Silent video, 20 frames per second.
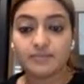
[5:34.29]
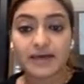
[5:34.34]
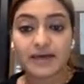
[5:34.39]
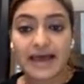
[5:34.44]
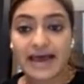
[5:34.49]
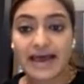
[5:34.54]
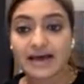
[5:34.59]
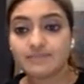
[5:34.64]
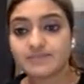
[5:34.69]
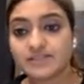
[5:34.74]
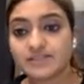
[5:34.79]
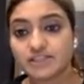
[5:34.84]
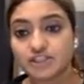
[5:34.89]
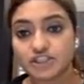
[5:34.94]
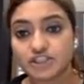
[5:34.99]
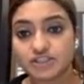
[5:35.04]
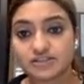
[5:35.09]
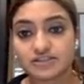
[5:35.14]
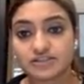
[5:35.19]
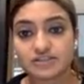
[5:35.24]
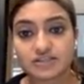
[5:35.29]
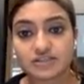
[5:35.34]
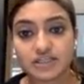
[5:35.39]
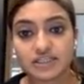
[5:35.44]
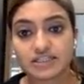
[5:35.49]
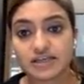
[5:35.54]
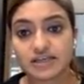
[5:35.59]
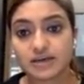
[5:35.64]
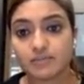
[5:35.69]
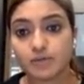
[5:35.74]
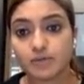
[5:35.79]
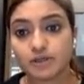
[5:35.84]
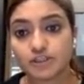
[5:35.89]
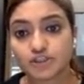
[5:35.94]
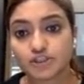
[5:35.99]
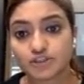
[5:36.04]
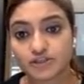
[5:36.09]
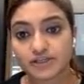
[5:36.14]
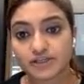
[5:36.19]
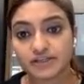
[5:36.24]
apps such as screen time
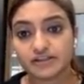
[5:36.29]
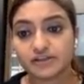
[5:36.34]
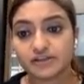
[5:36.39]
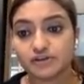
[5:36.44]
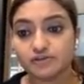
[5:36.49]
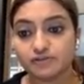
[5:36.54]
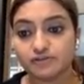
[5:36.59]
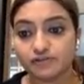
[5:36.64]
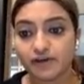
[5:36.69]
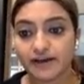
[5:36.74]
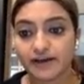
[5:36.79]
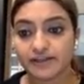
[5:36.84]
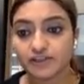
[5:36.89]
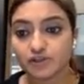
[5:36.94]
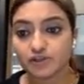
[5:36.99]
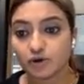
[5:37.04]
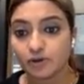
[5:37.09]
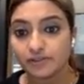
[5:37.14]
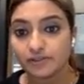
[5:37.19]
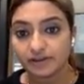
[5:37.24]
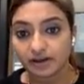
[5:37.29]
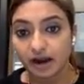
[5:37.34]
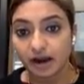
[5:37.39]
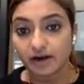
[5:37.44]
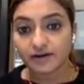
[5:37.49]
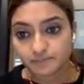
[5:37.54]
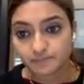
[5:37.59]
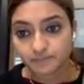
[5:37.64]
monitoring that you find on the current